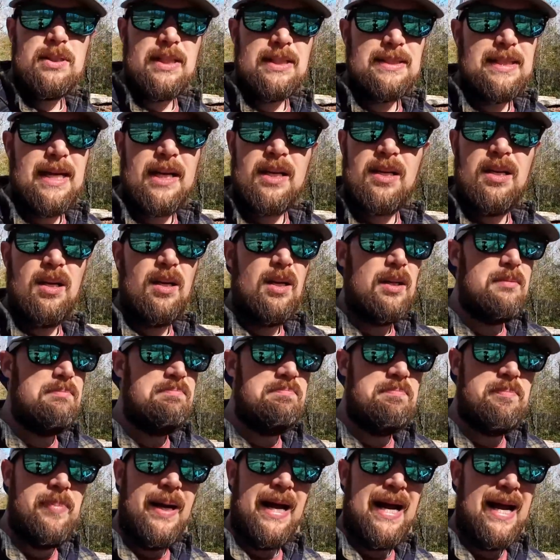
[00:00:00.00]
because I cut
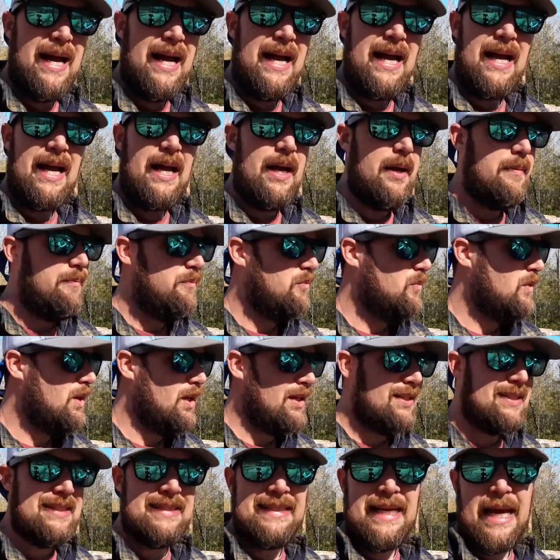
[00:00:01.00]
pine,
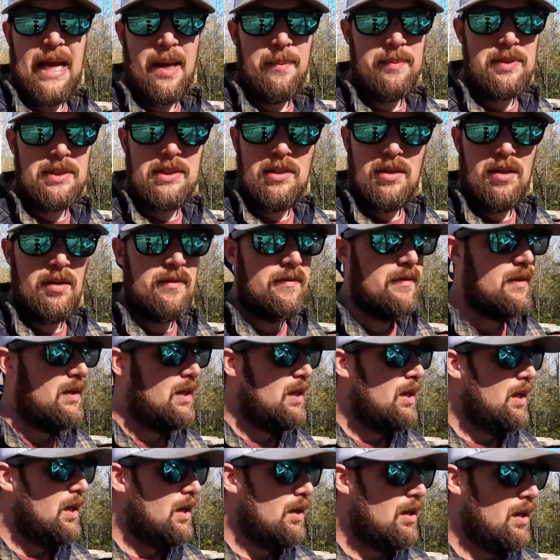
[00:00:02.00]
that sap stuff,
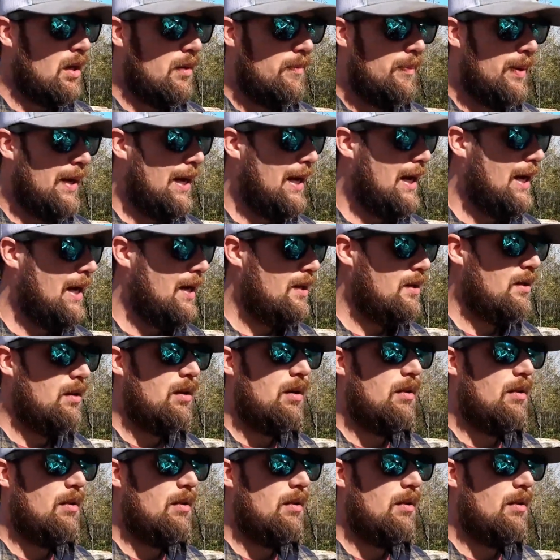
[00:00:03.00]
cut pine and